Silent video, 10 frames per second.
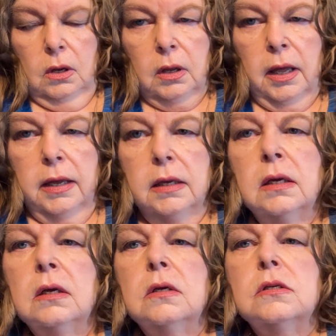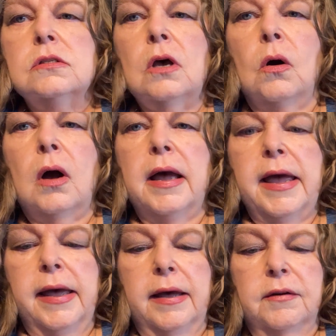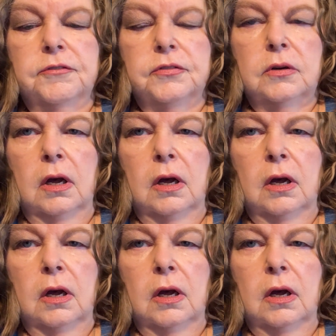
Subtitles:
Okay, so I have